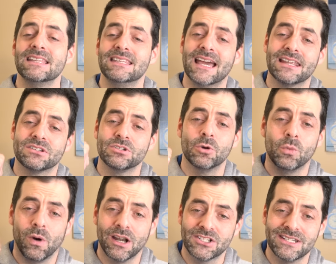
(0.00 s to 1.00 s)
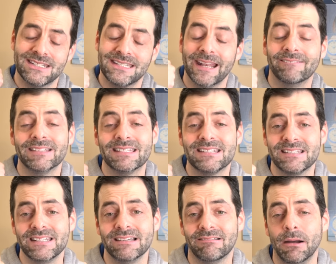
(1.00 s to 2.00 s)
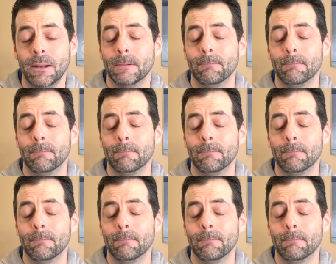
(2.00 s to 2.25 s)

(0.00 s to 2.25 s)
Yes, your watch is stainless steel,